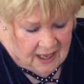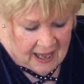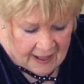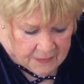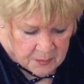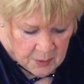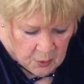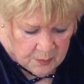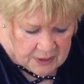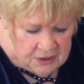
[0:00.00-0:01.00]
At the
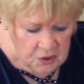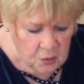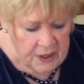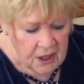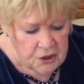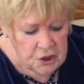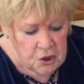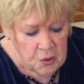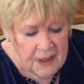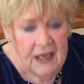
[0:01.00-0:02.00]
moment, we are
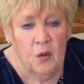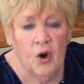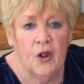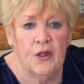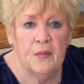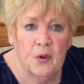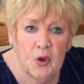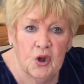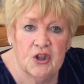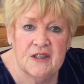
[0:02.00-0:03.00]
doing what the
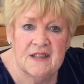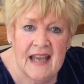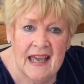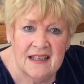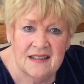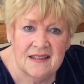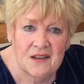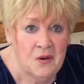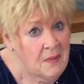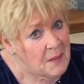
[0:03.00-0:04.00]
book says.
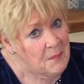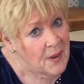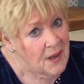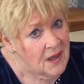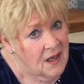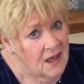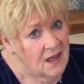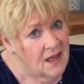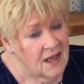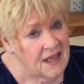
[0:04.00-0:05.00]
Remember,
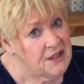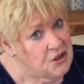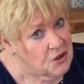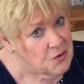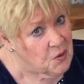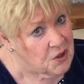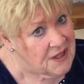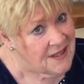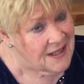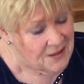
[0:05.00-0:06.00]
it does what
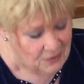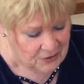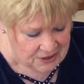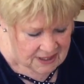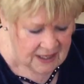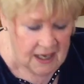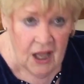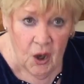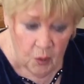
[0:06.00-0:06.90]
it says on the tin.